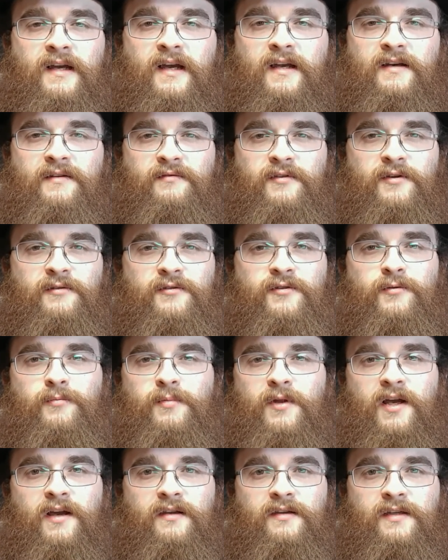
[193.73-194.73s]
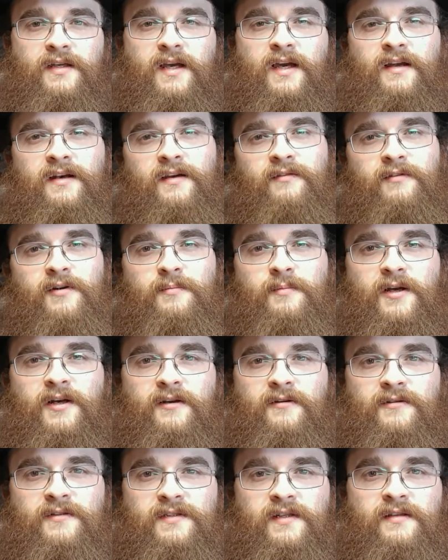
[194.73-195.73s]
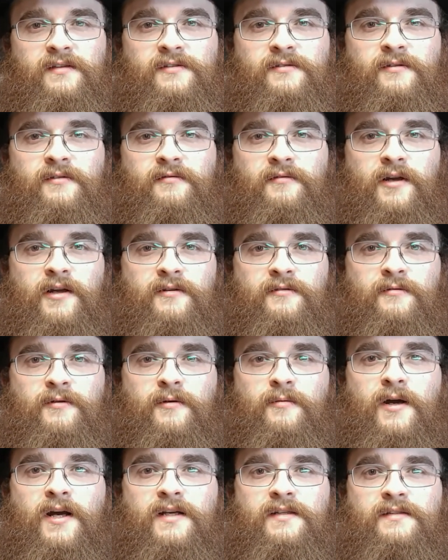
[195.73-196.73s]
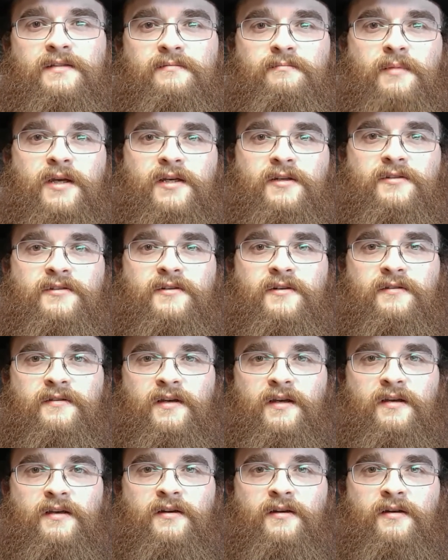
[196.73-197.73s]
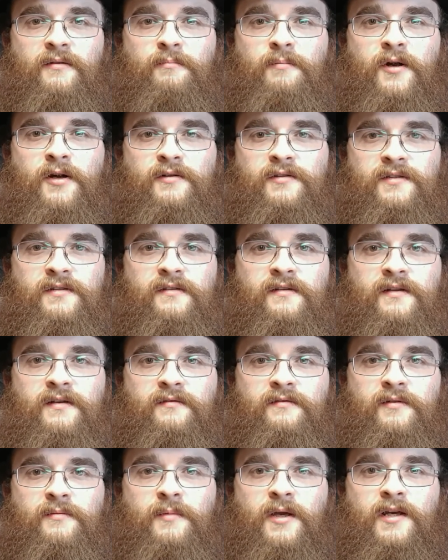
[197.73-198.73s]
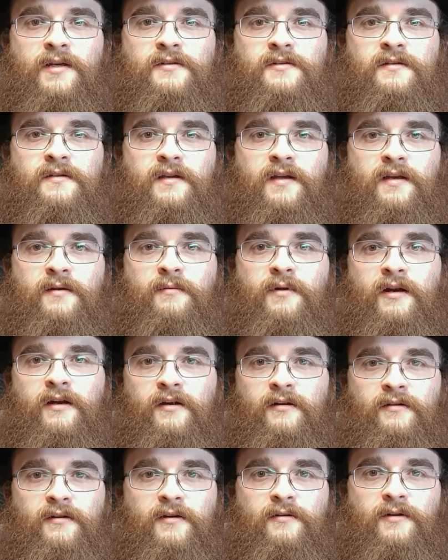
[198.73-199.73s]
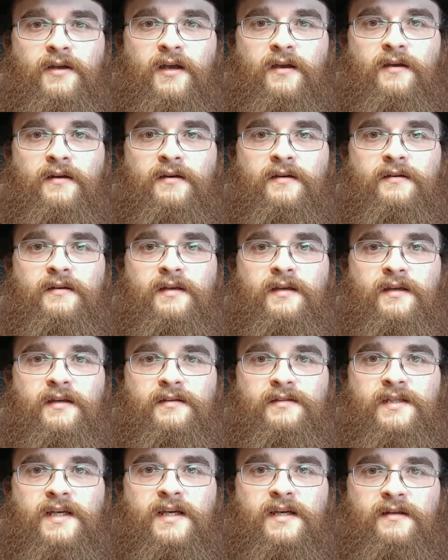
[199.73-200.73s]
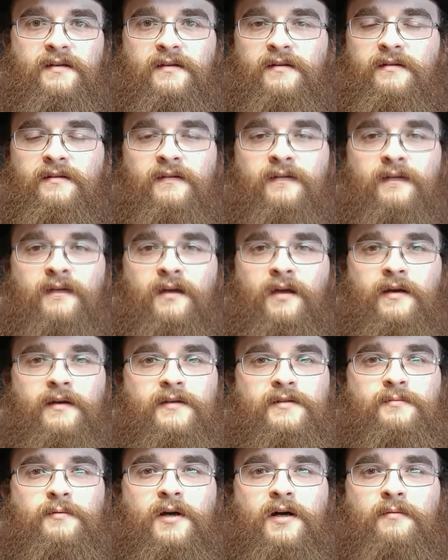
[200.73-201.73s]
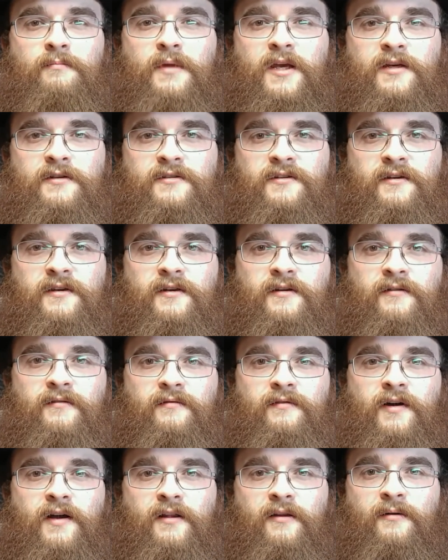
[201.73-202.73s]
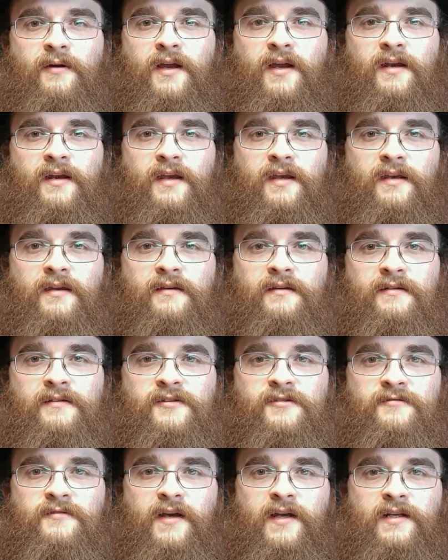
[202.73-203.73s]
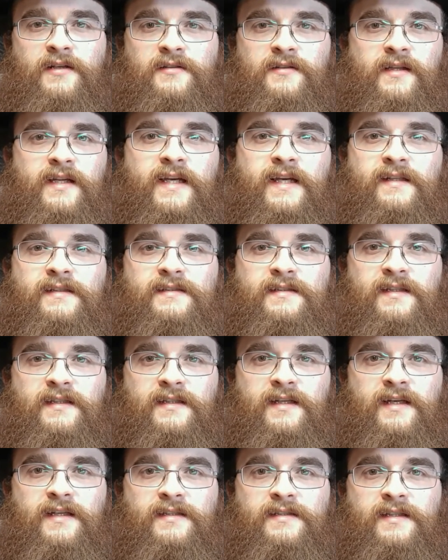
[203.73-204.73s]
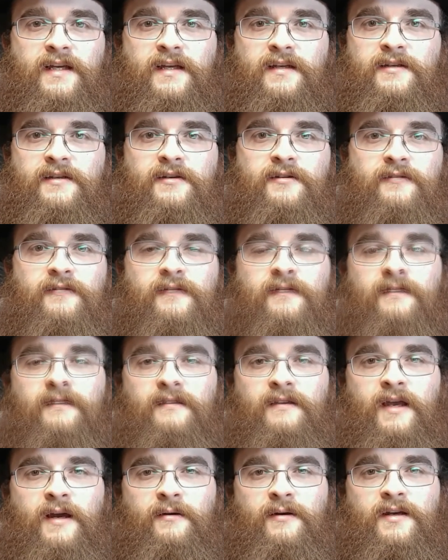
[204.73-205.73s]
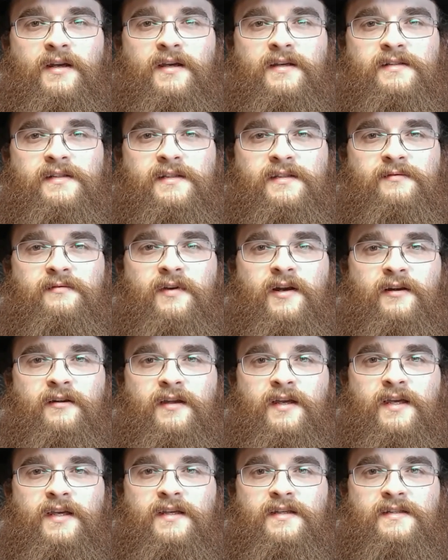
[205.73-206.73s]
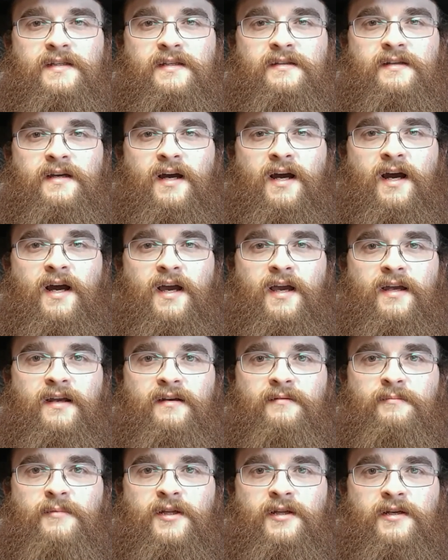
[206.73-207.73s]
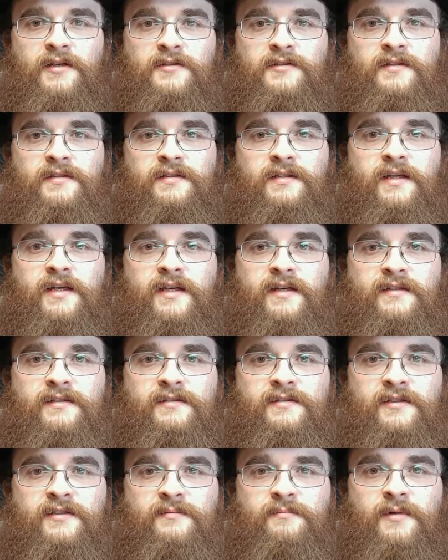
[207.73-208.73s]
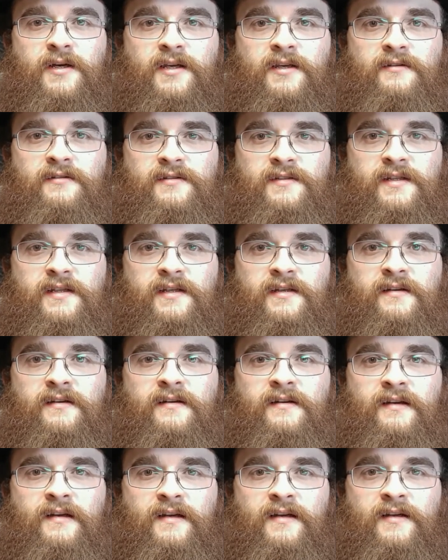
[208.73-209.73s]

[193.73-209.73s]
And if you do blindly add everybody who sends you a friend request, make sure that your personal information, like where you're located, is hidden. And as well, make sure you don't follow any strange links that they send you. Nowadays, it's fairly easy to hide malicious links just by using